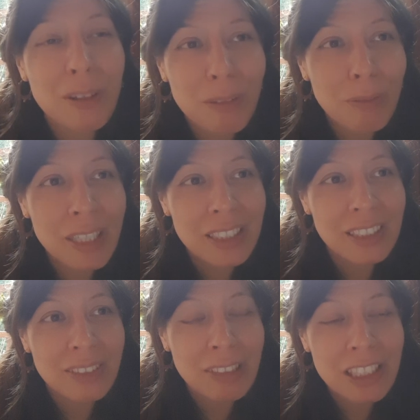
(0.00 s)
when
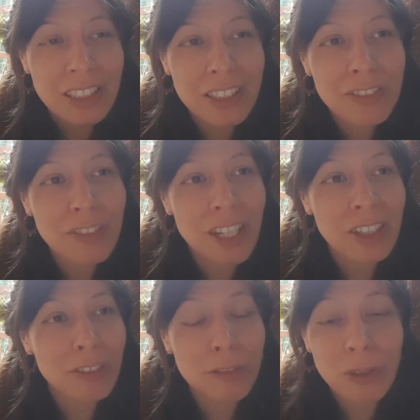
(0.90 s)
she does
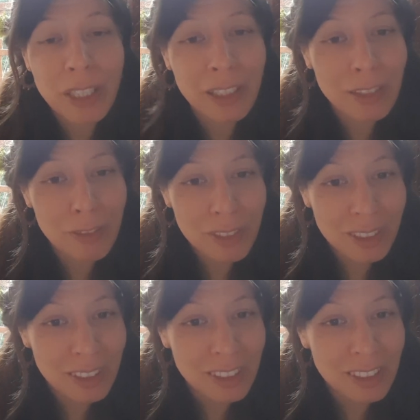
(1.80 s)
fall in love,
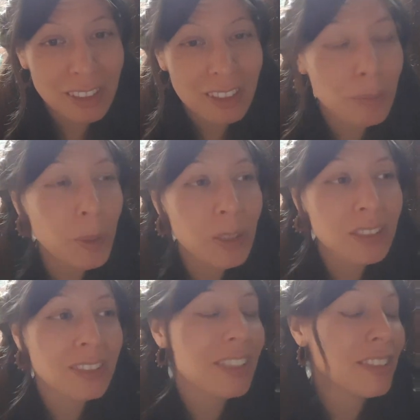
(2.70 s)
the
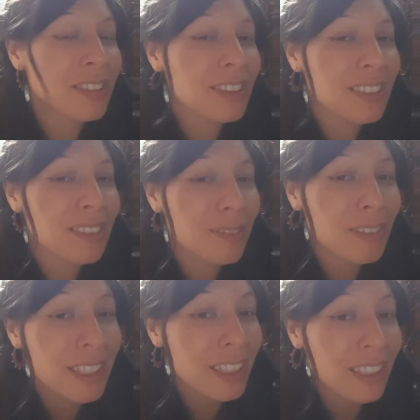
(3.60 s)
person doesn't
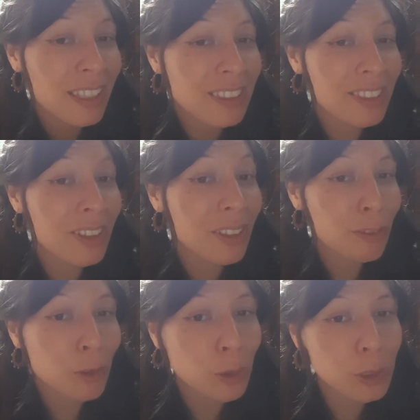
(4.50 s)
recognize her
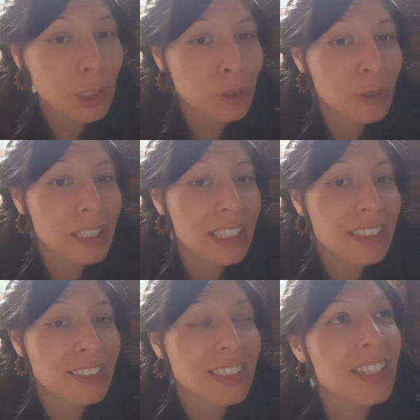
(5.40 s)
for who she truly
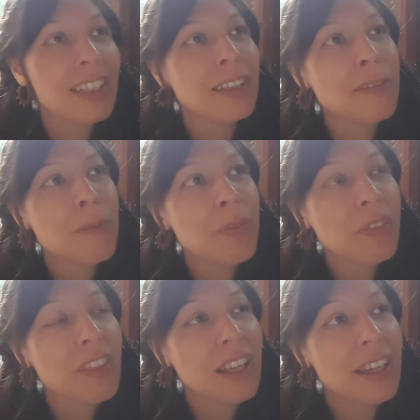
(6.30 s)
is,
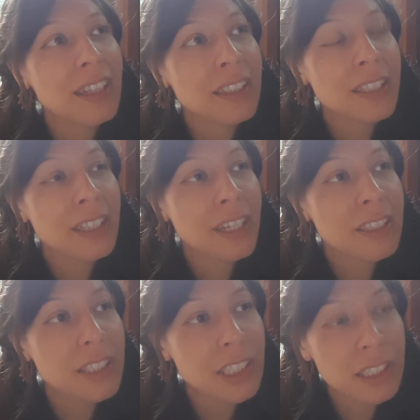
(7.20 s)
and in the
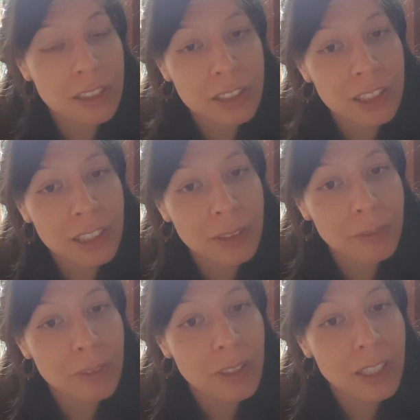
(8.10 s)
end, she
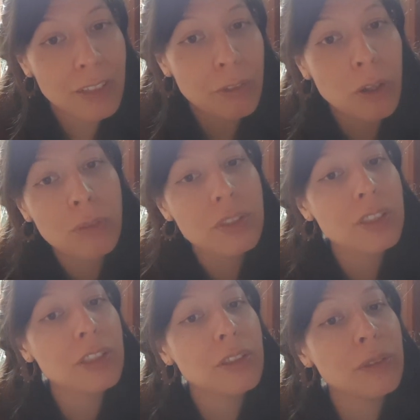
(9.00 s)
evolves
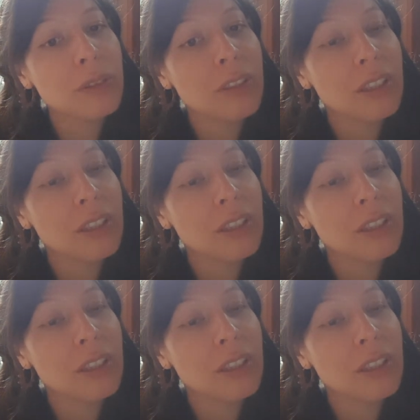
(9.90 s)
to